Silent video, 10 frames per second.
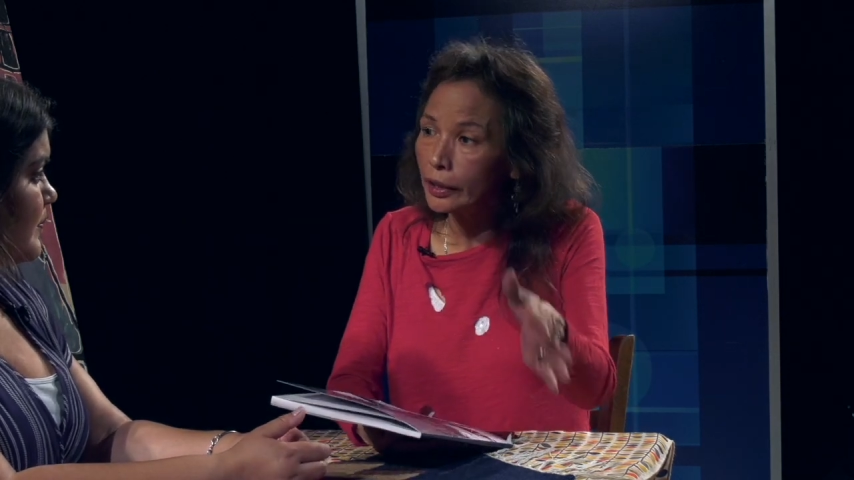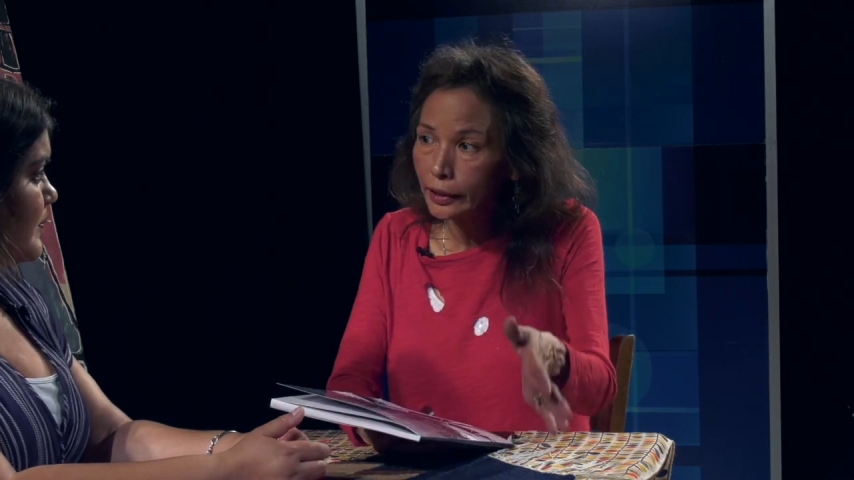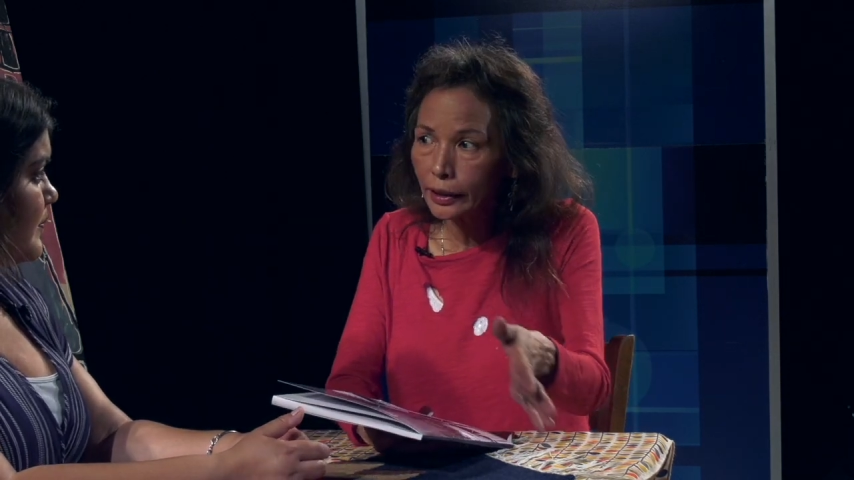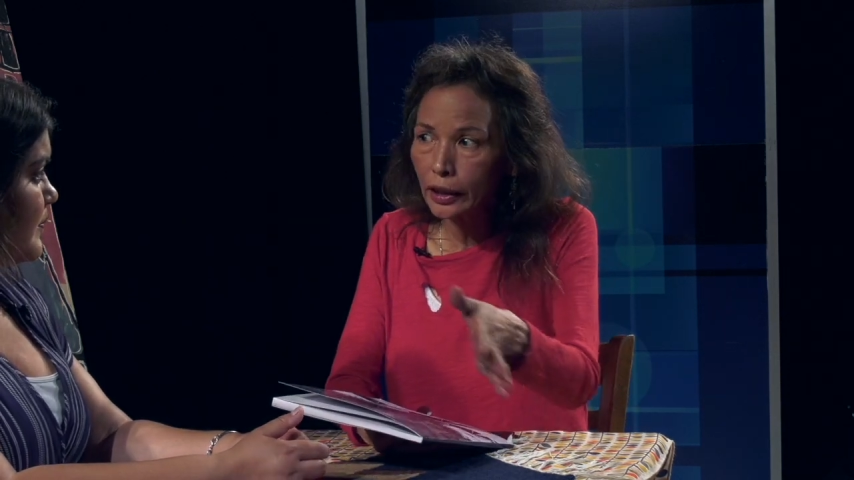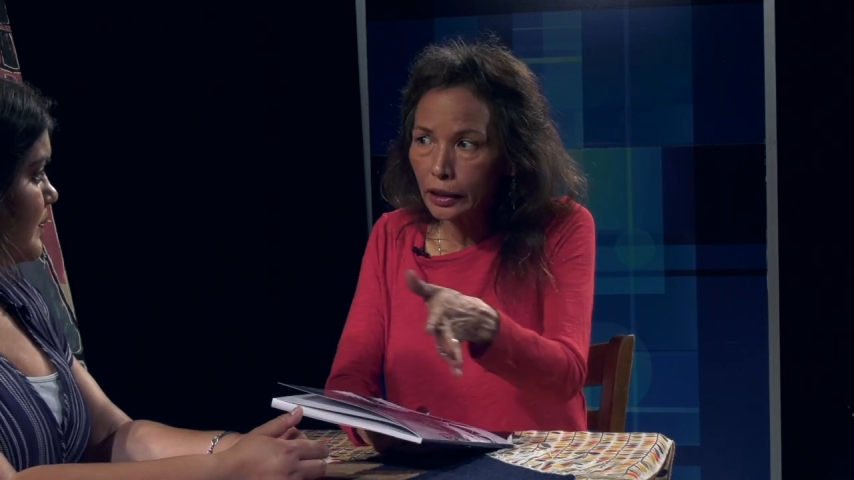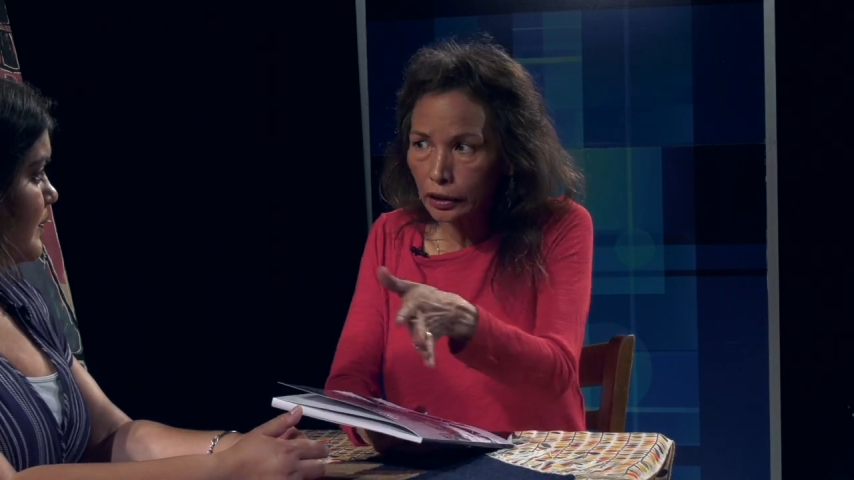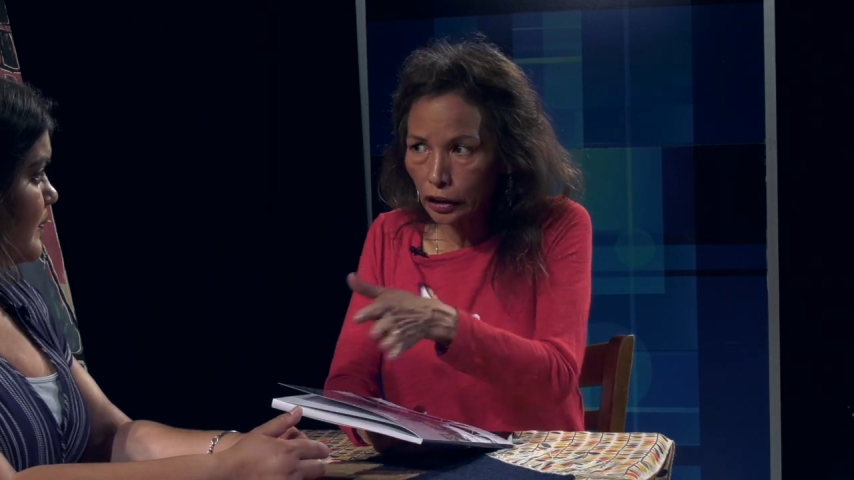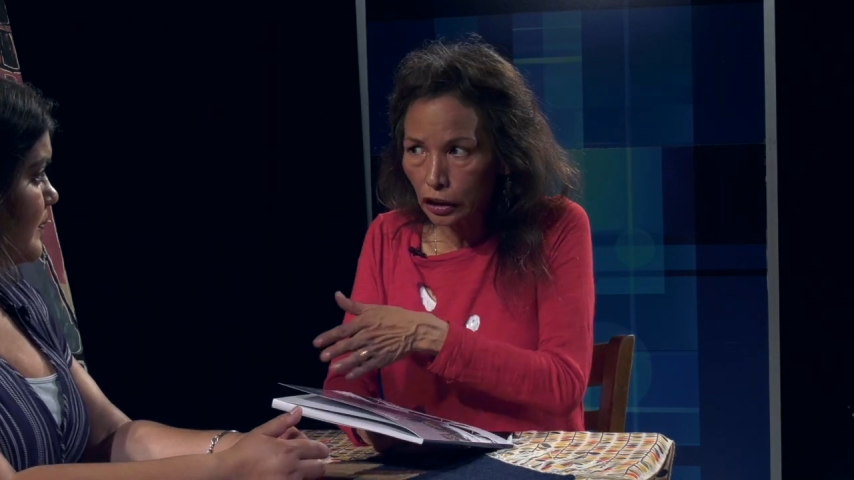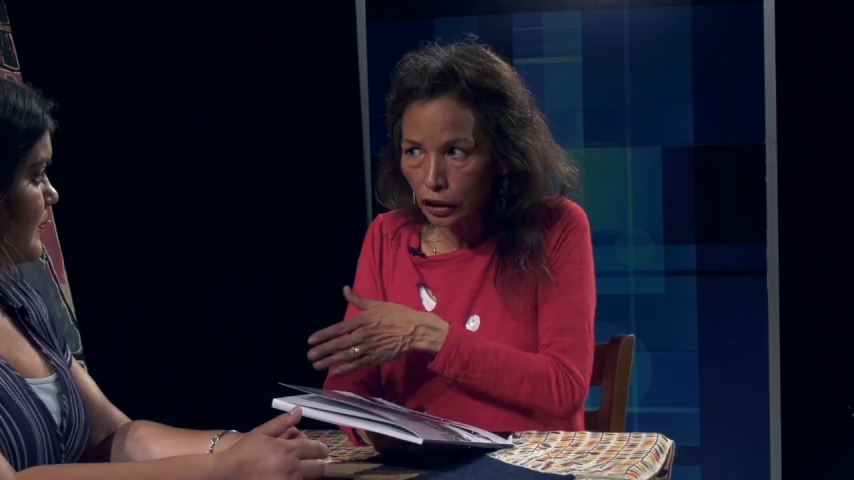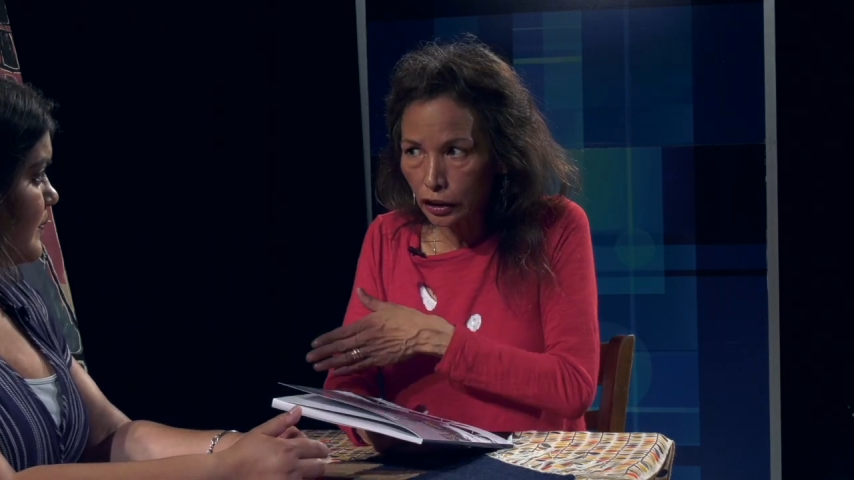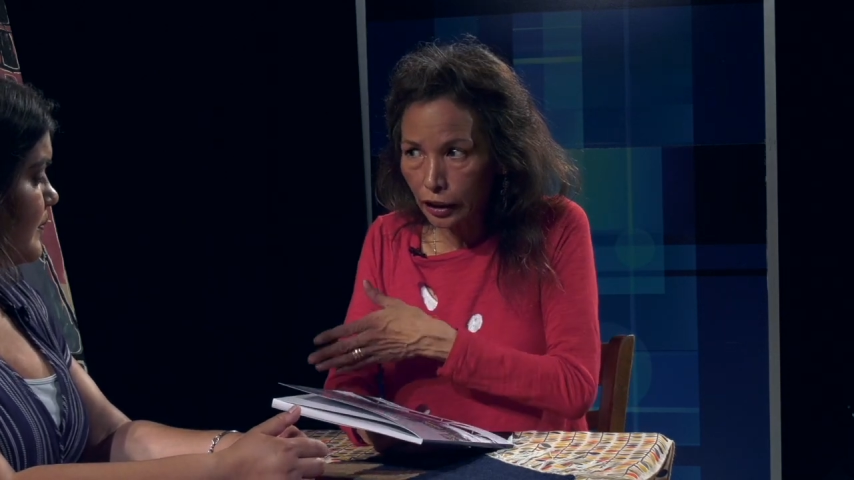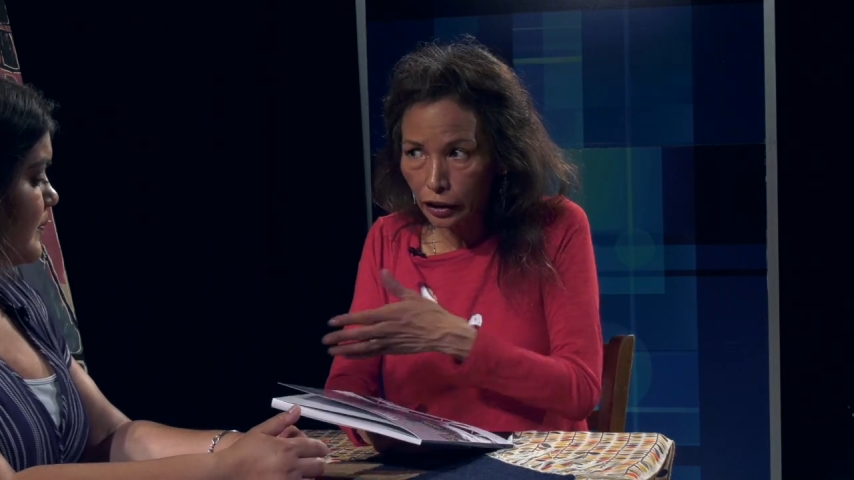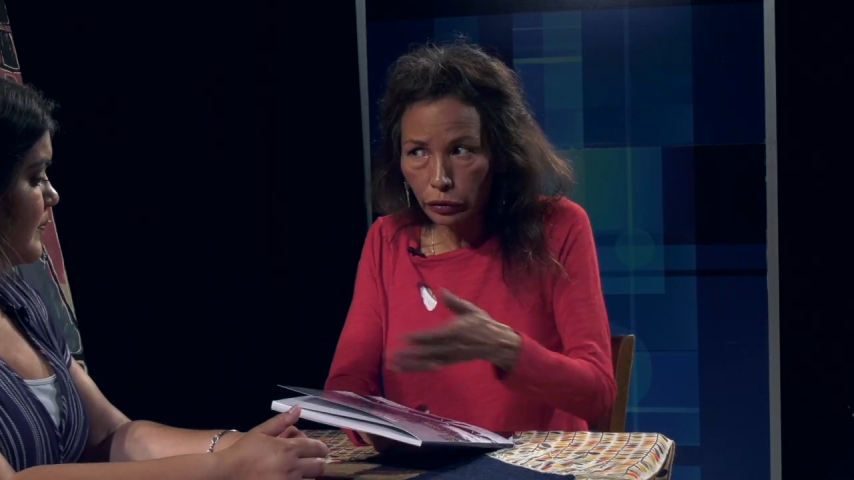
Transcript: insight injection site